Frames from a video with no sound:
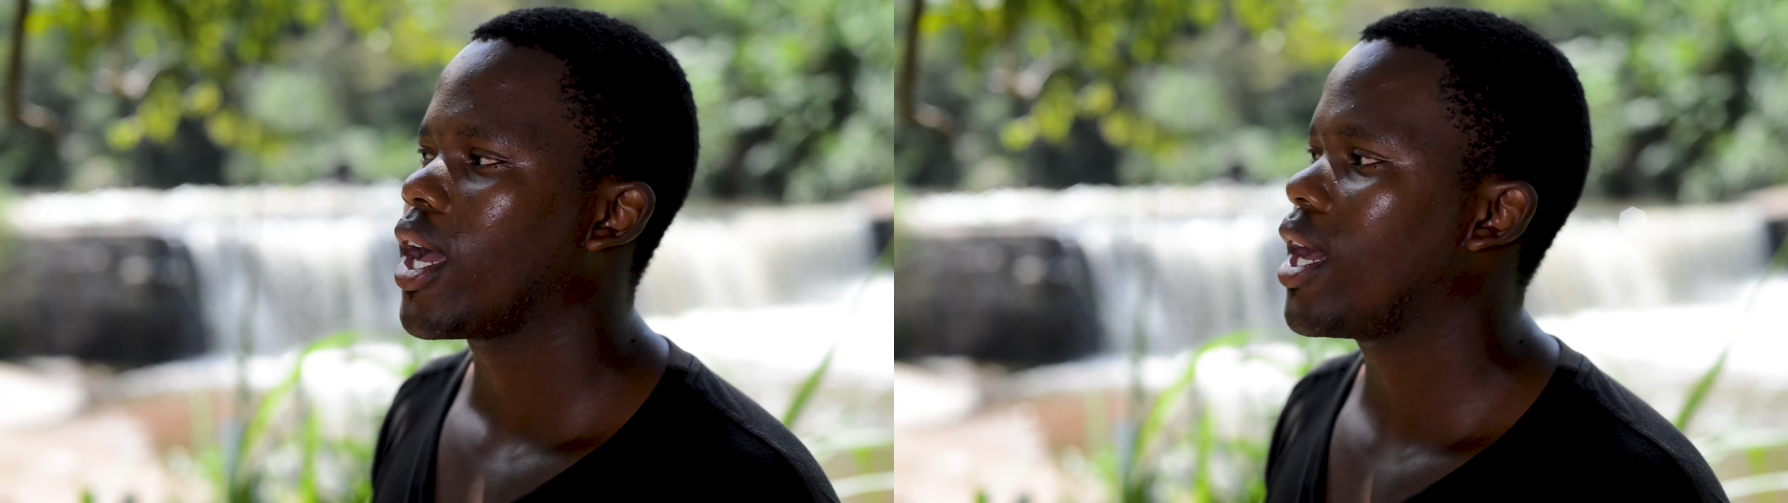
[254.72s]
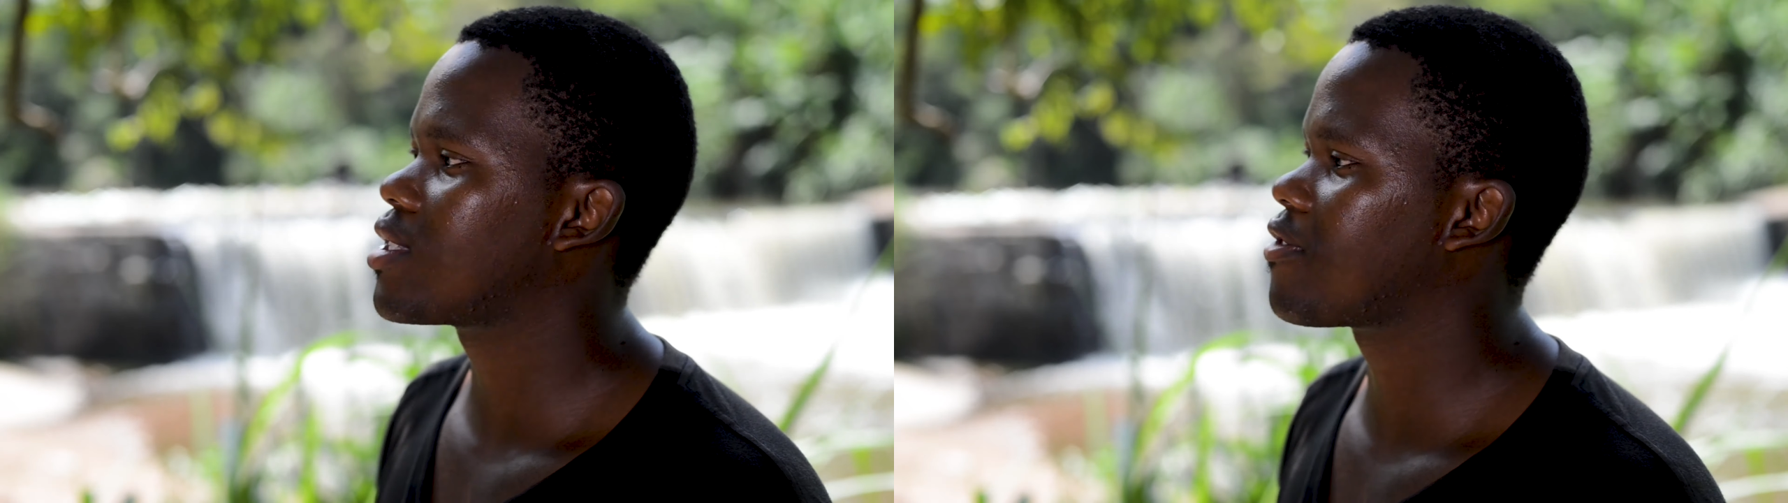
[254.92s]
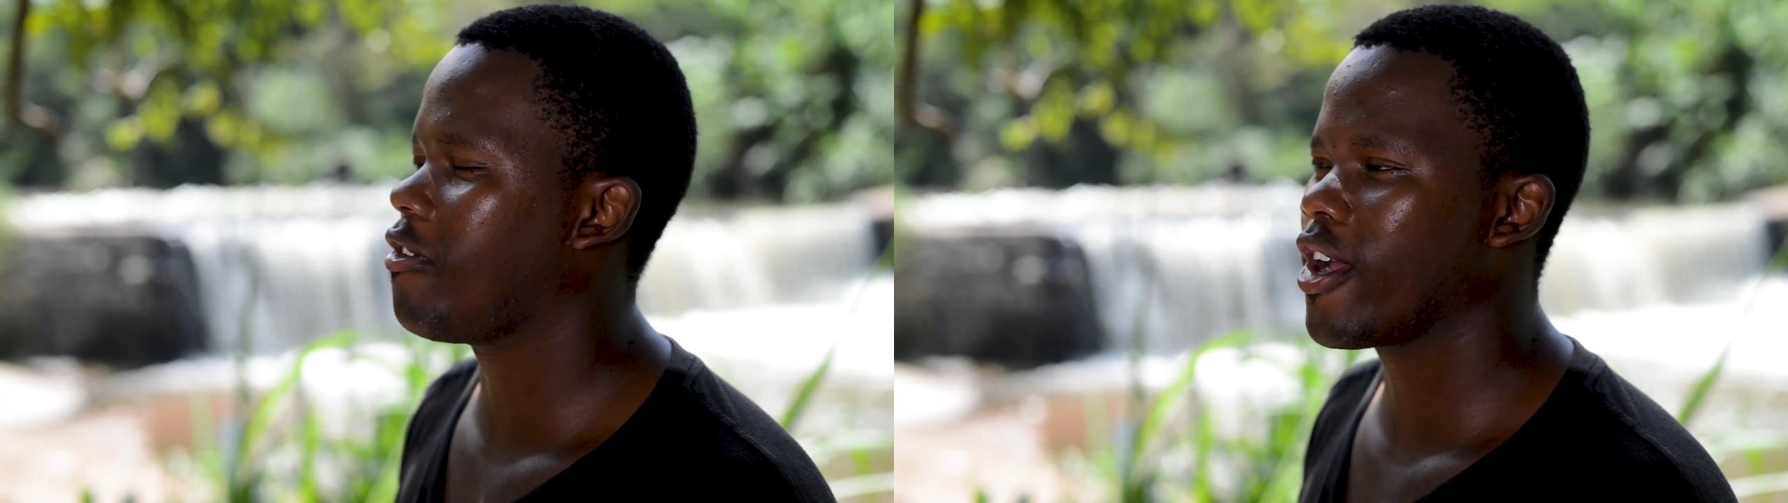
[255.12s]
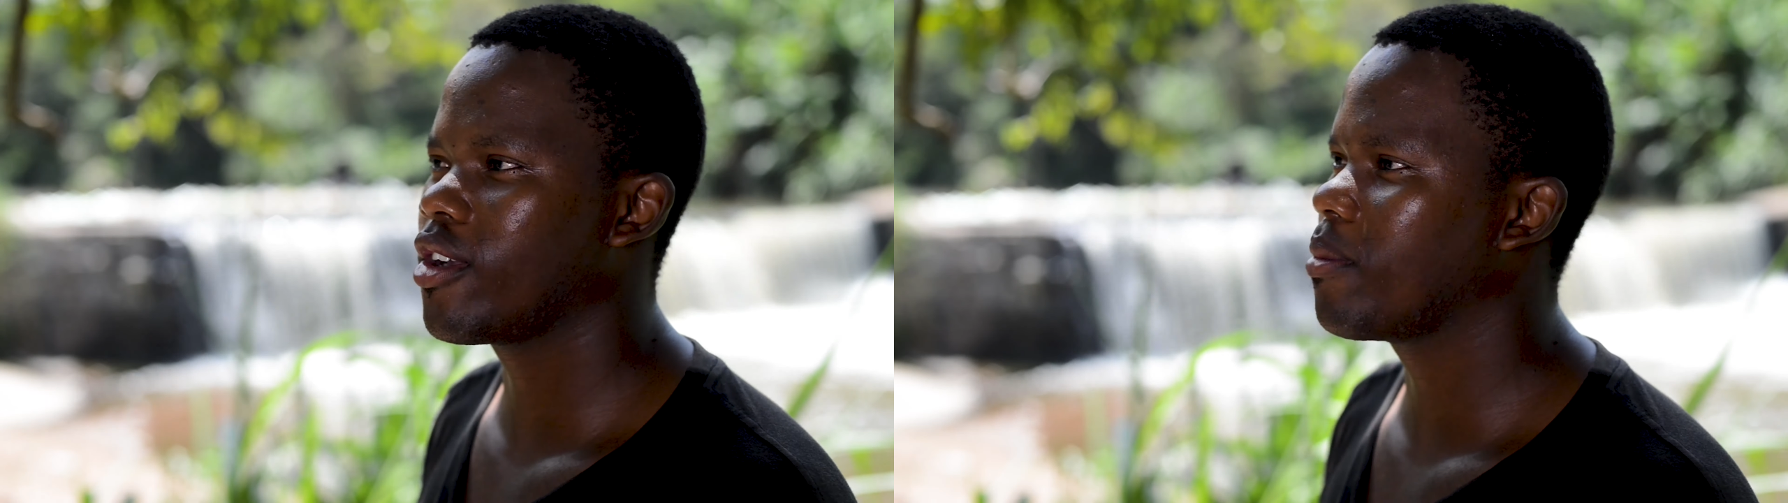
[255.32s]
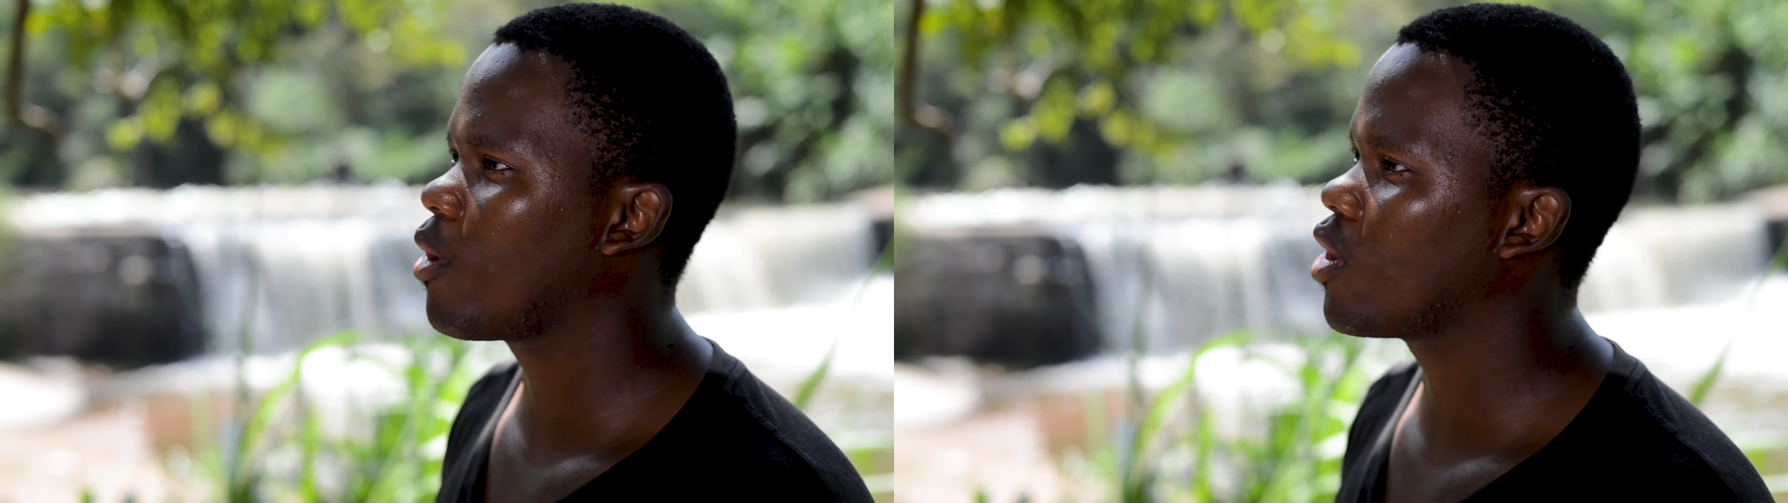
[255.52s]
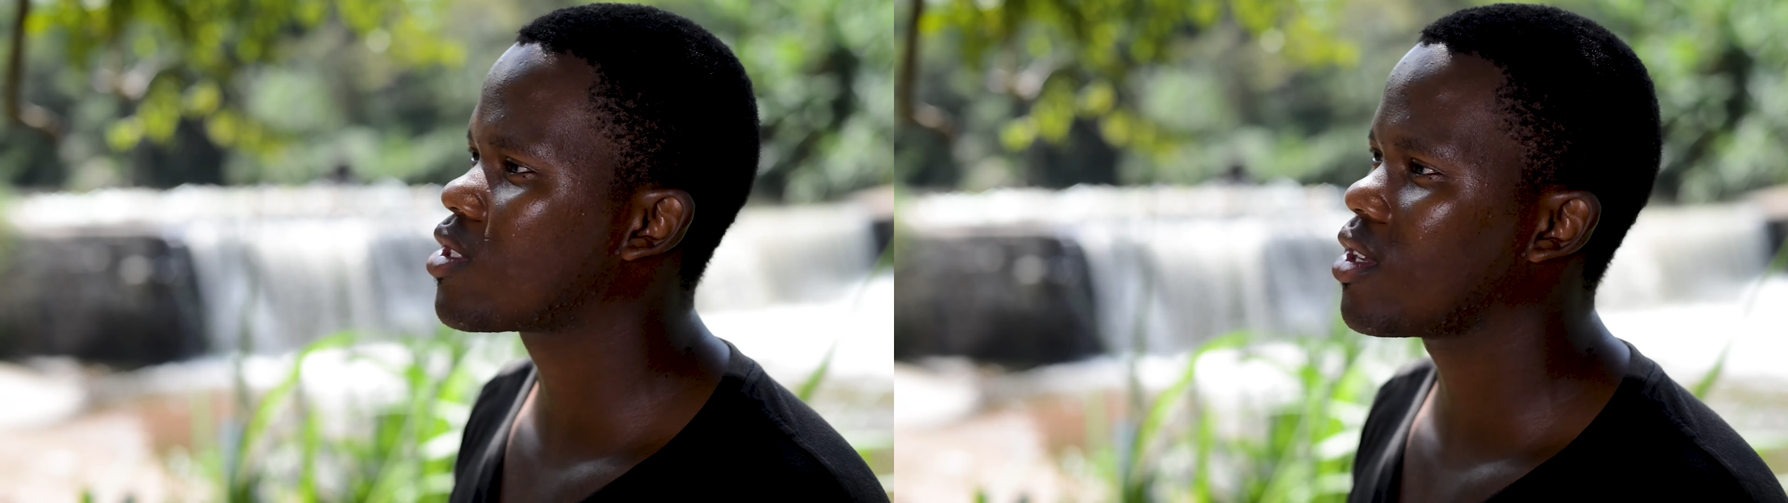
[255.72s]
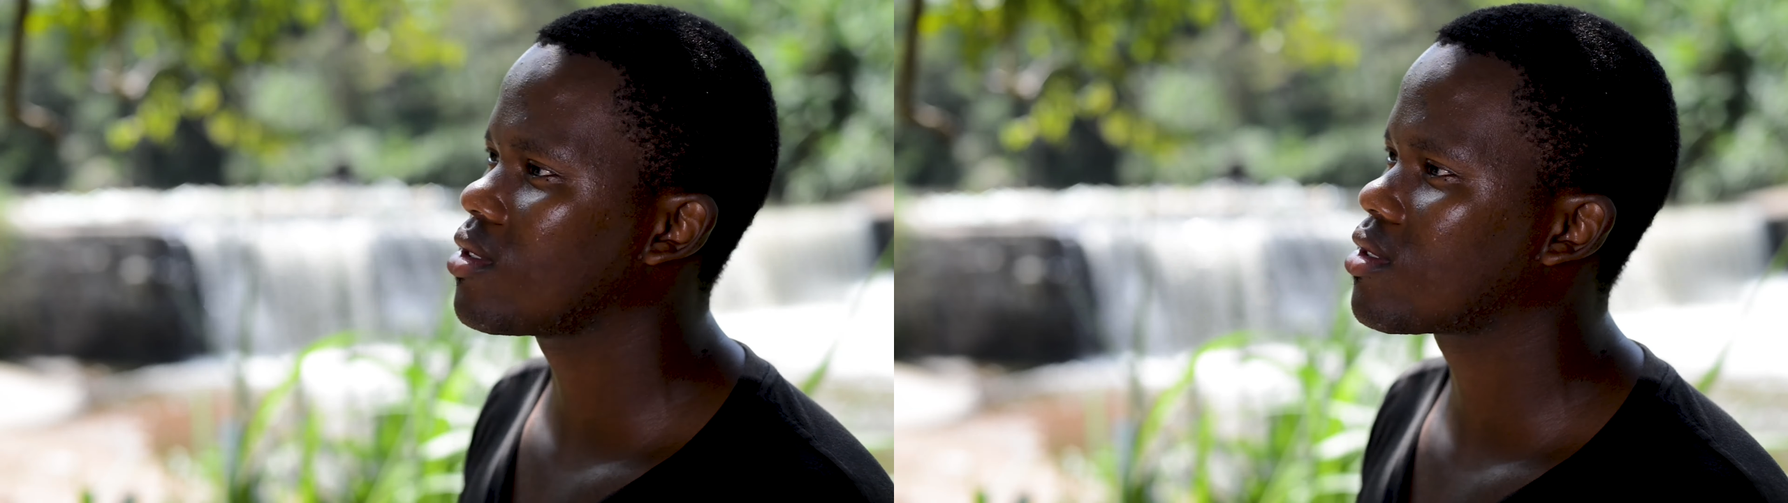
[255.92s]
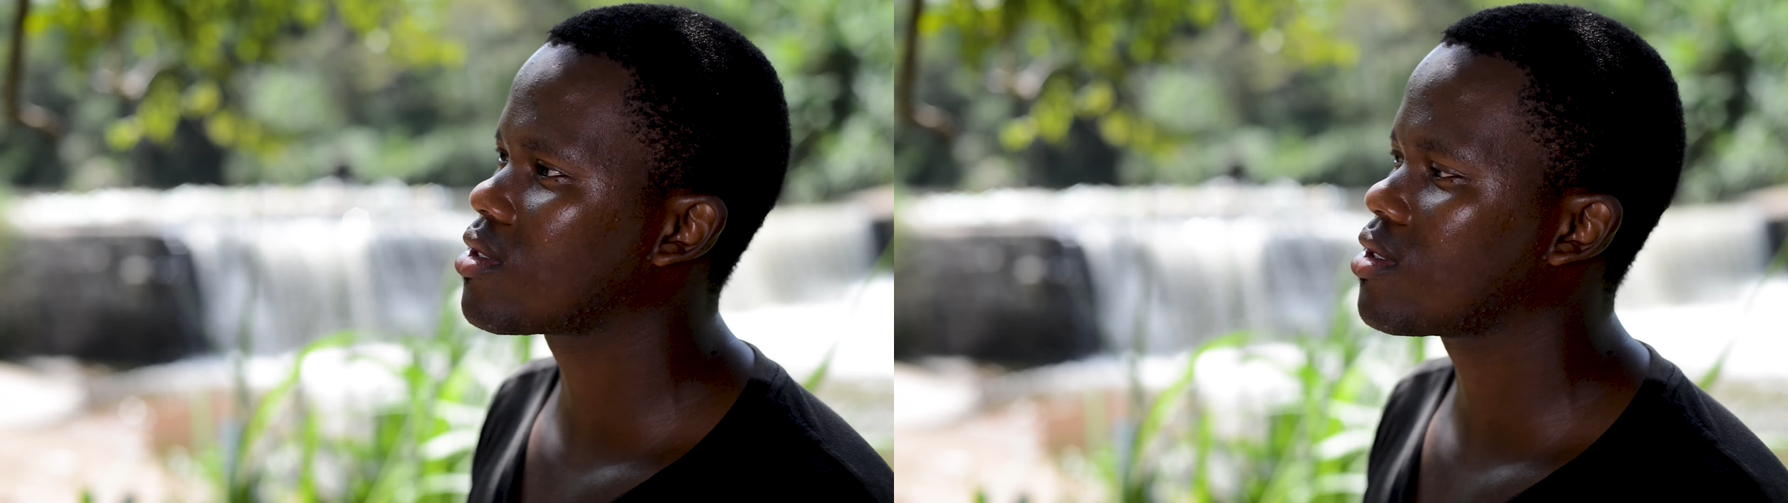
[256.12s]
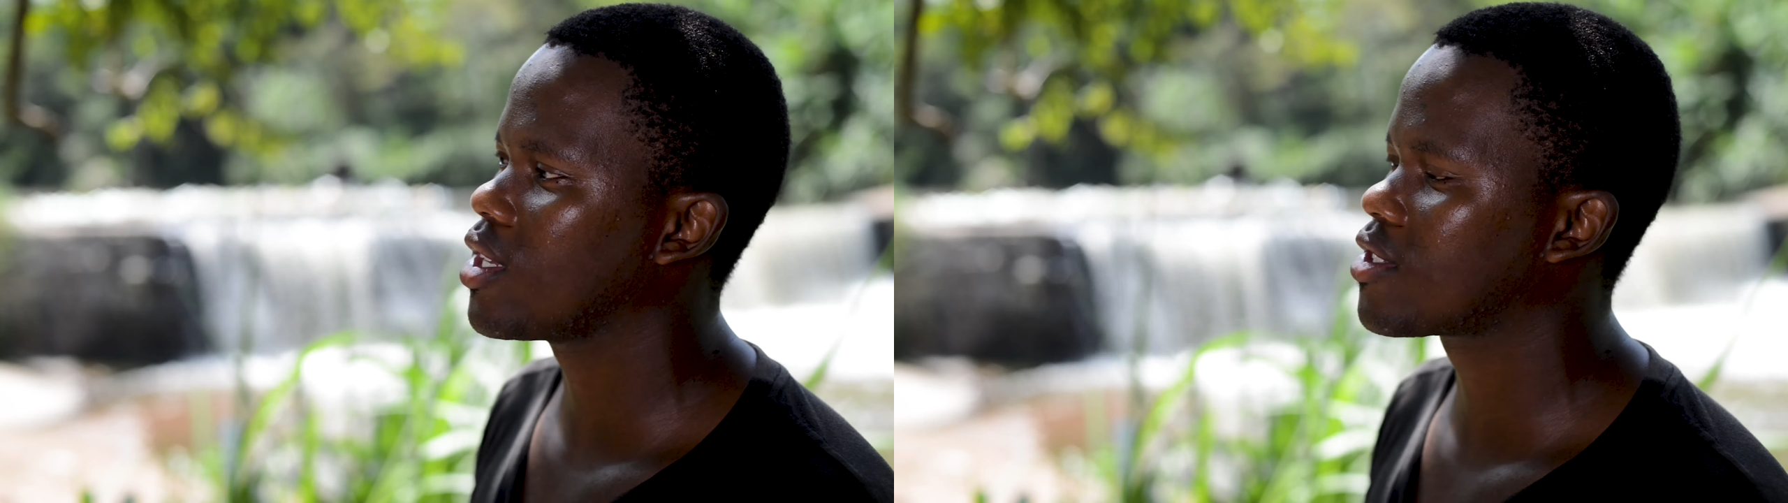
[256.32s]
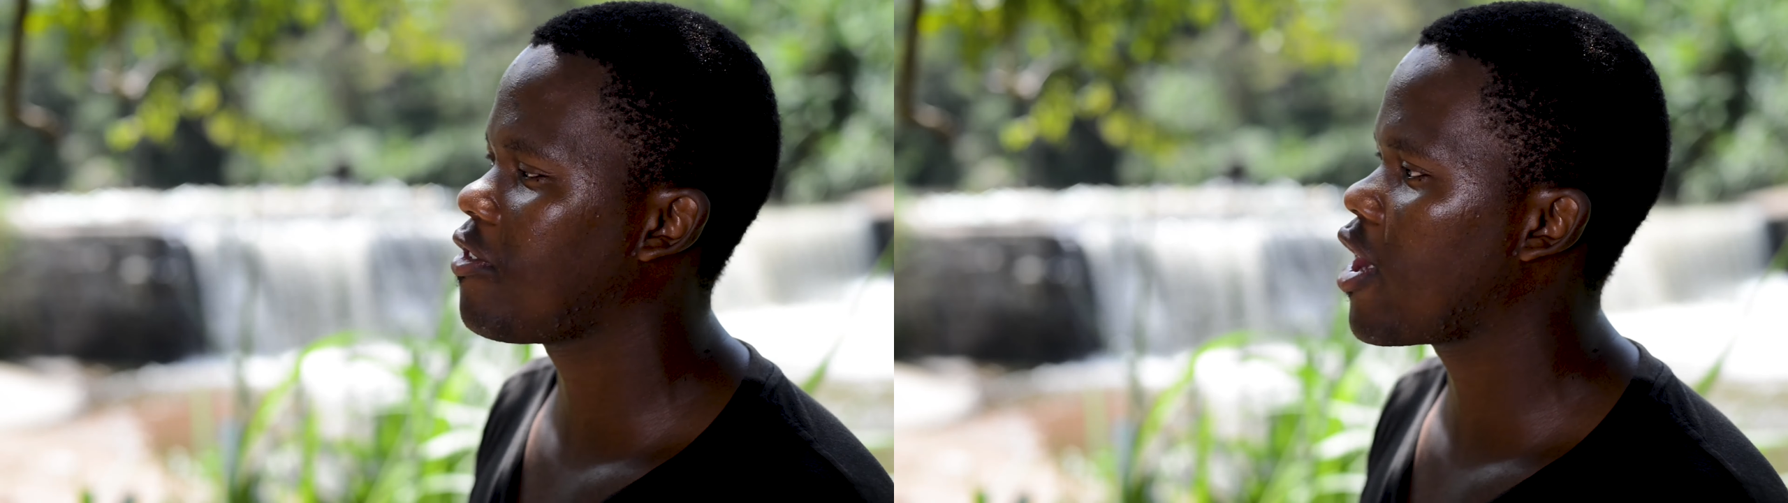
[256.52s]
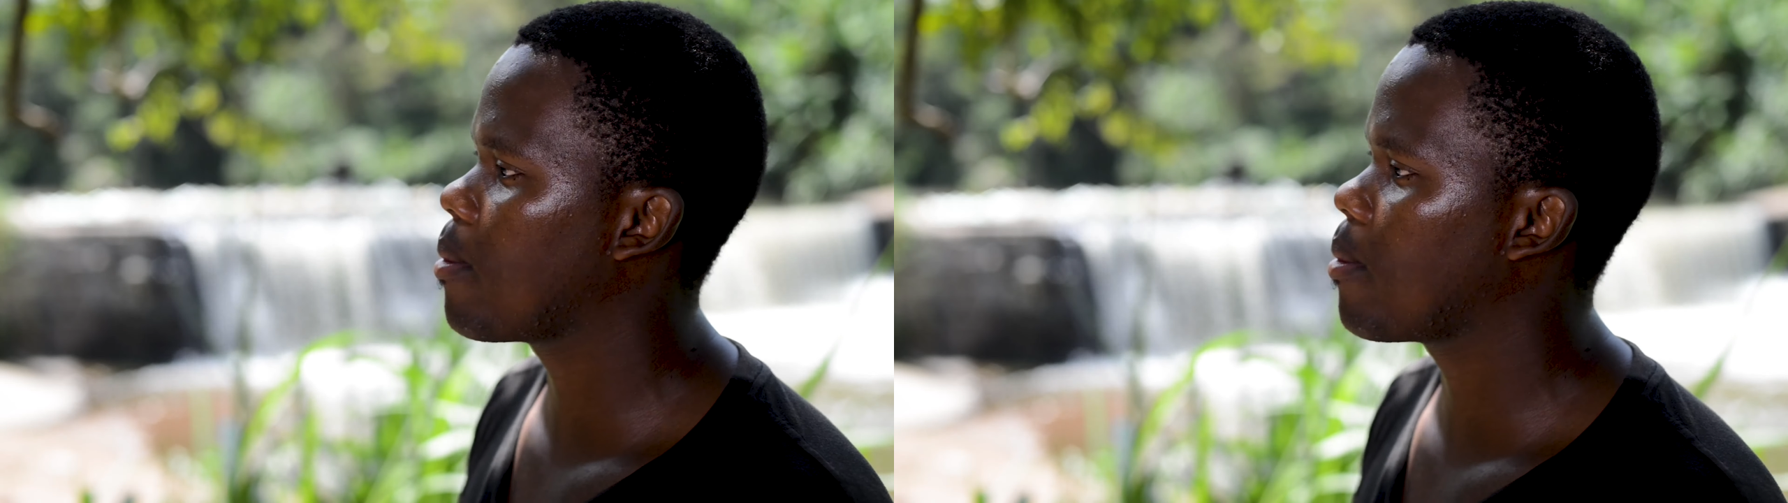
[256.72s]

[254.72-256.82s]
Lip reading: It's very important. It's very